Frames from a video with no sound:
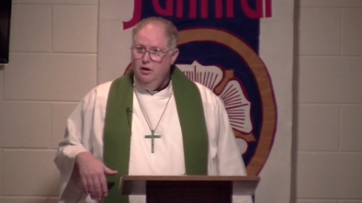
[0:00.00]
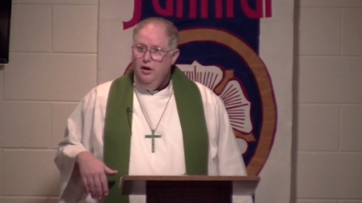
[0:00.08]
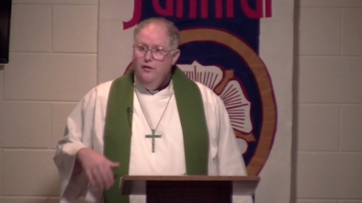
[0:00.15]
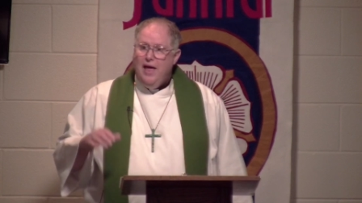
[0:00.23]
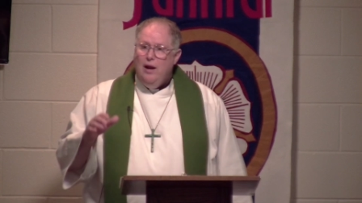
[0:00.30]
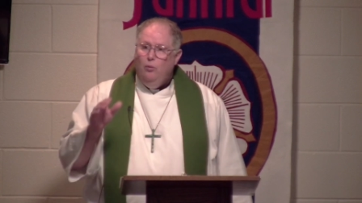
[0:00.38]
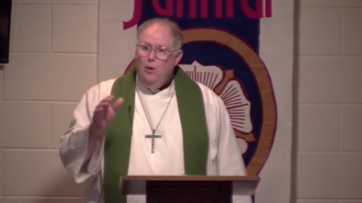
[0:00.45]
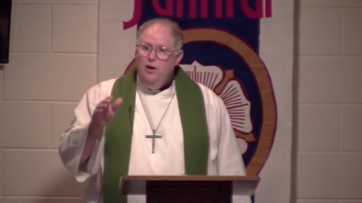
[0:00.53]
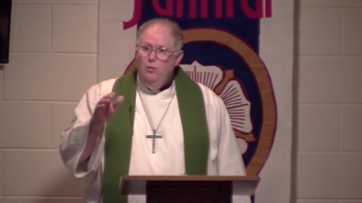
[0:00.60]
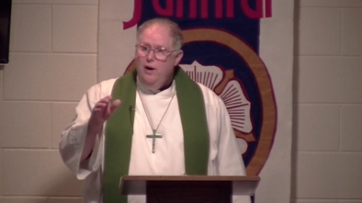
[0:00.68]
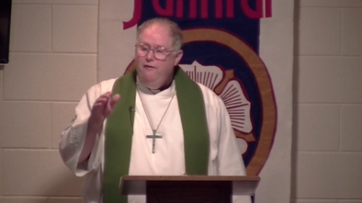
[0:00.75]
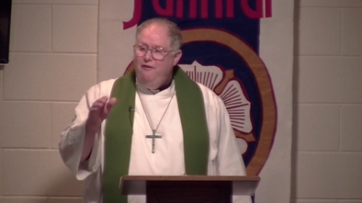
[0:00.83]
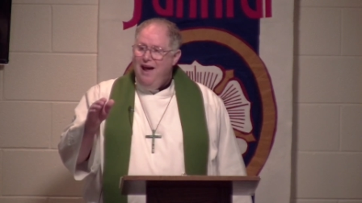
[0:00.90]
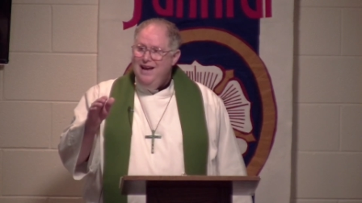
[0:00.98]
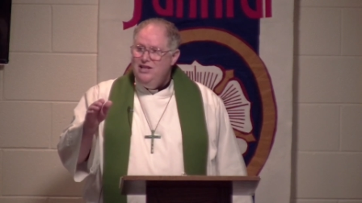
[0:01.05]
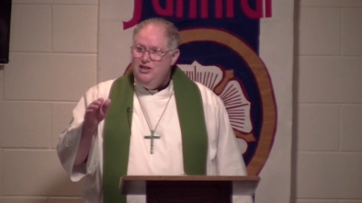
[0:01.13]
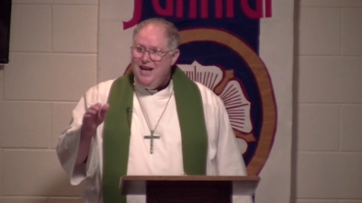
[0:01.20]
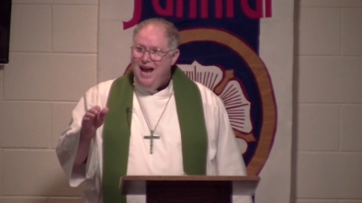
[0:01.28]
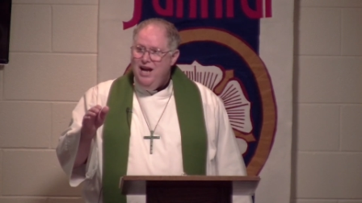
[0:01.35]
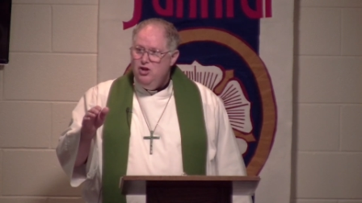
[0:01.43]
that when we face
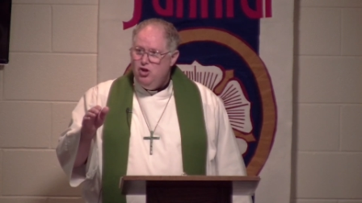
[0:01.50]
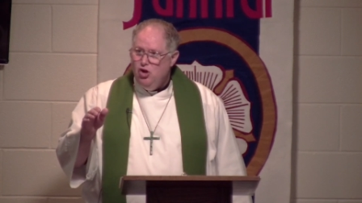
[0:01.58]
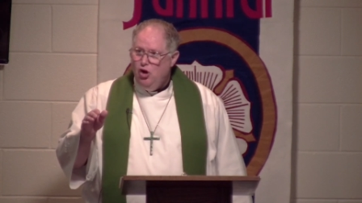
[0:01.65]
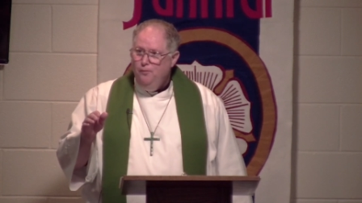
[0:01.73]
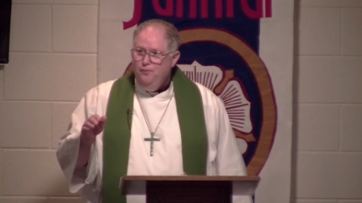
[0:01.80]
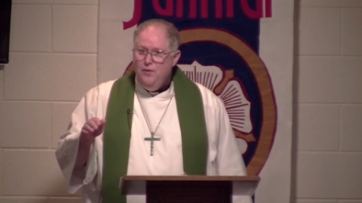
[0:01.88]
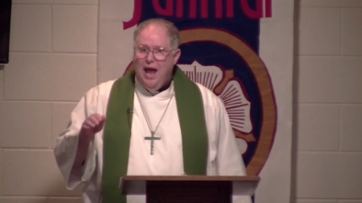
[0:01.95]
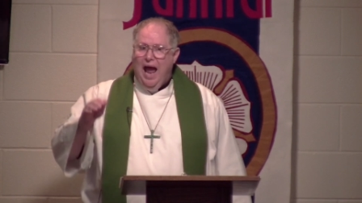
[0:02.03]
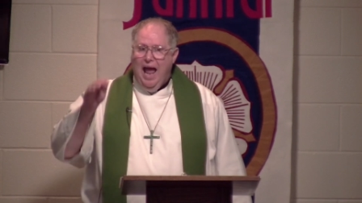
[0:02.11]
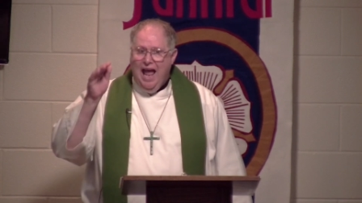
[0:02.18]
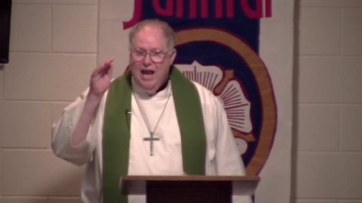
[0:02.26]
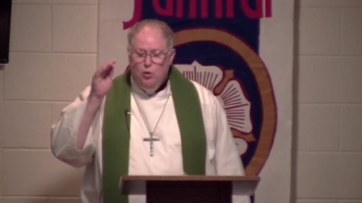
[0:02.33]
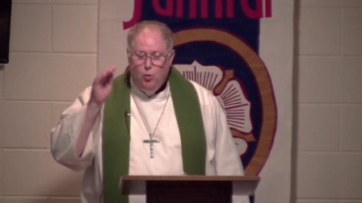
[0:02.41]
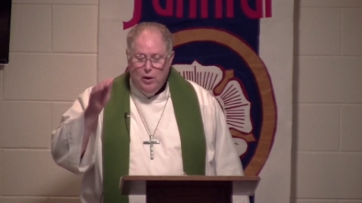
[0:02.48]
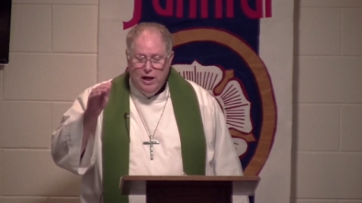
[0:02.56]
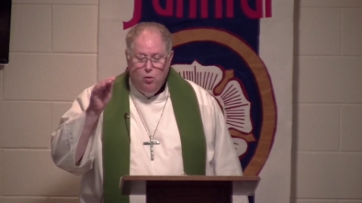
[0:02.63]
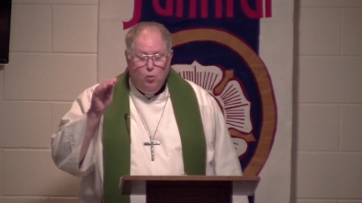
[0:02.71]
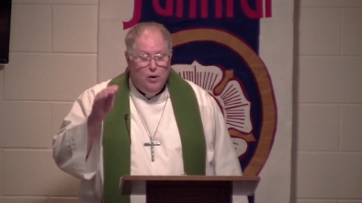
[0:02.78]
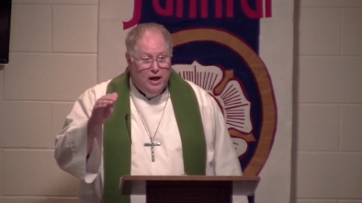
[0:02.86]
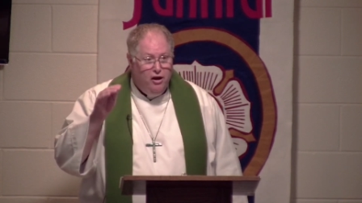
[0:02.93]
danger, and
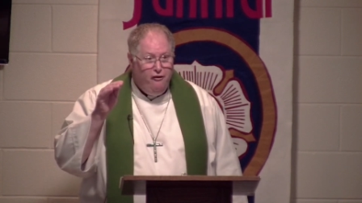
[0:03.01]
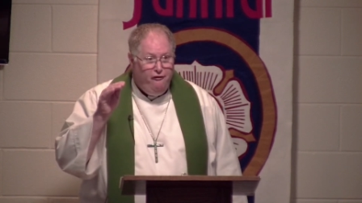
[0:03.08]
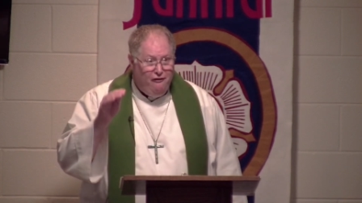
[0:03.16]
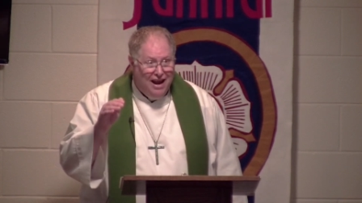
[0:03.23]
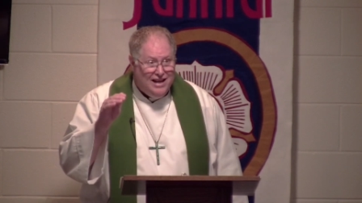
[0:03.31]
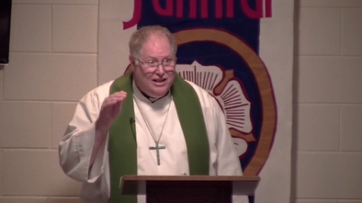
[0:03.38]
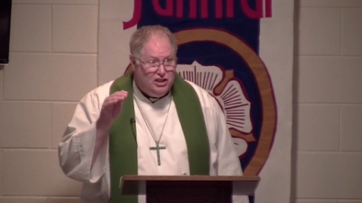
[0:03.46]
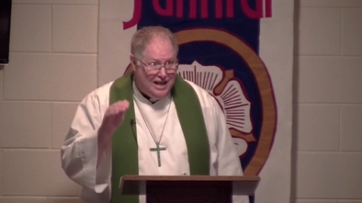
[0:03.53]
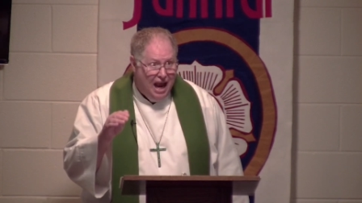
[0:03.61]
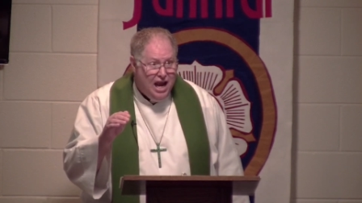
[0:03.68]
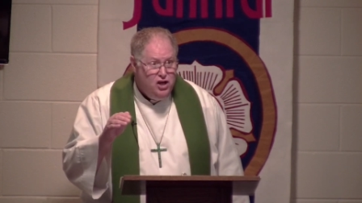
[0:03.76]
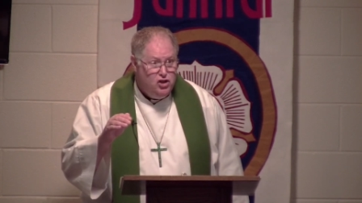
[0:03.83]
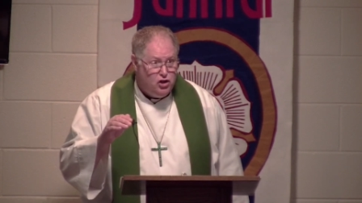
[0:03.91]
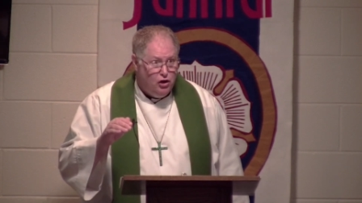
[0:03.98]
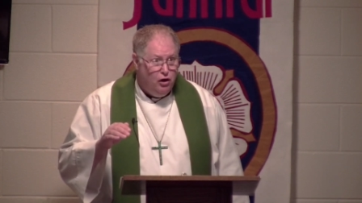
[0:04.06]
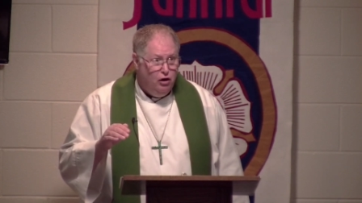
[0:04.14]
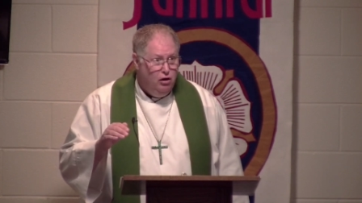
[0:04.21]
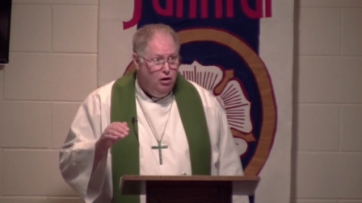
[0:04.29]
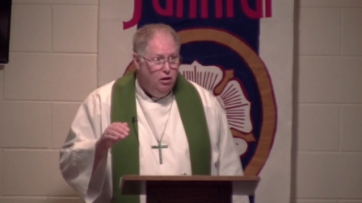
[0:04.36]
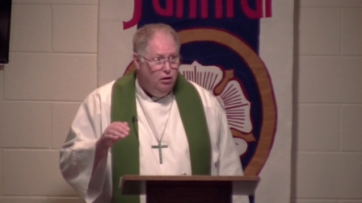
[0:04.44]
we will face
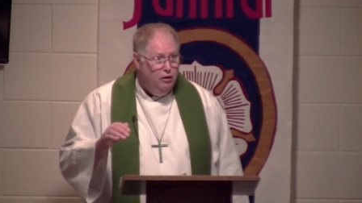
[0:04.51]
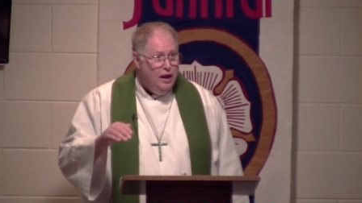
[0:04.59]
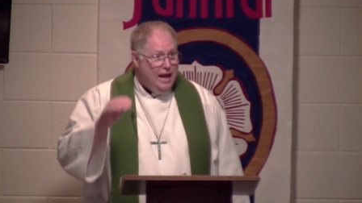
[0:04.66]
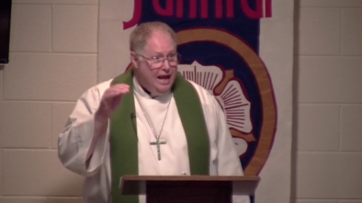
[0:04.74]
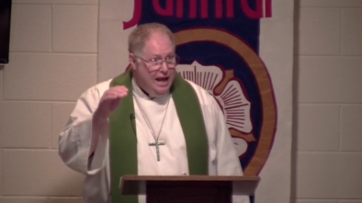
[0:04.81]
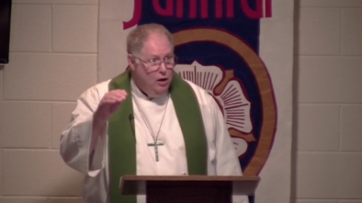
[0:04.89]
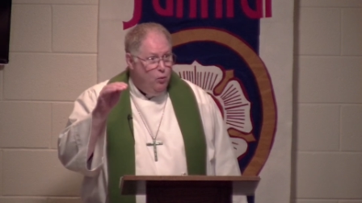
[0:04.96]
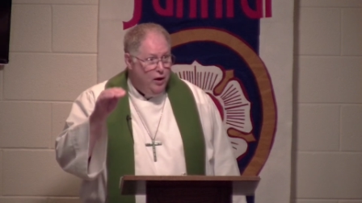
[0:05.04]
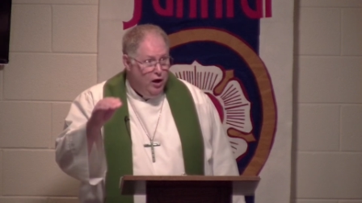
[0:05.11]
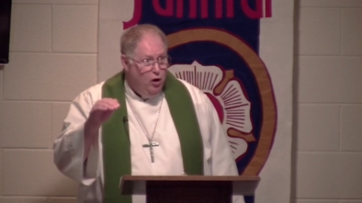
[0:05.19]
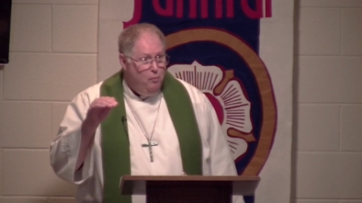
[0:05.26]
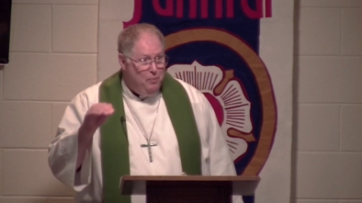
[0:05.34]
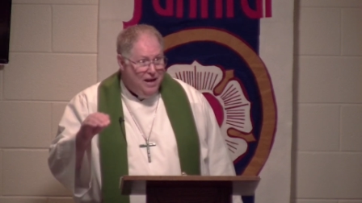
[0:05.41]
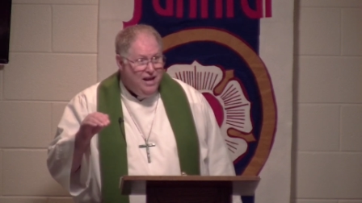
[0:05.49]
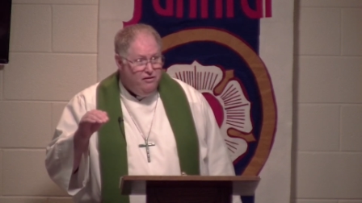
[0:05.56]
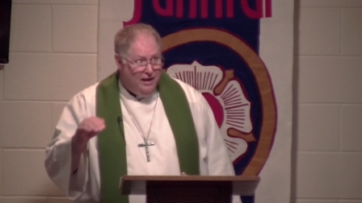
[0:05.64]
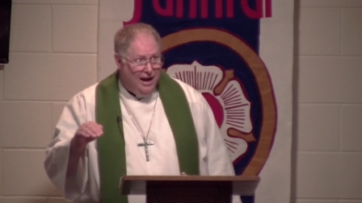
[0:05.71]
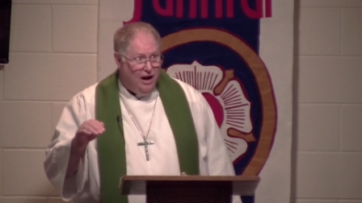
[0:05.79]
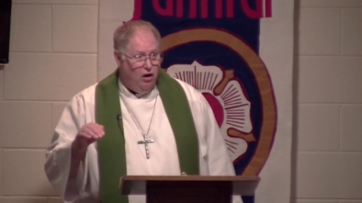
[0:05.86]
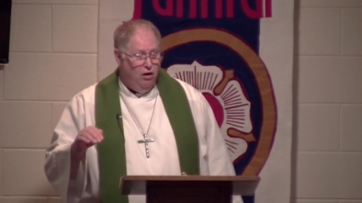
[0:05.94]
danger, He will be
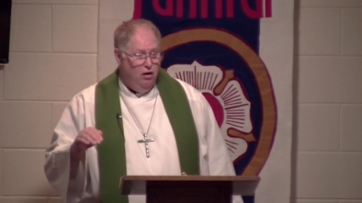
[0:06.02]
there.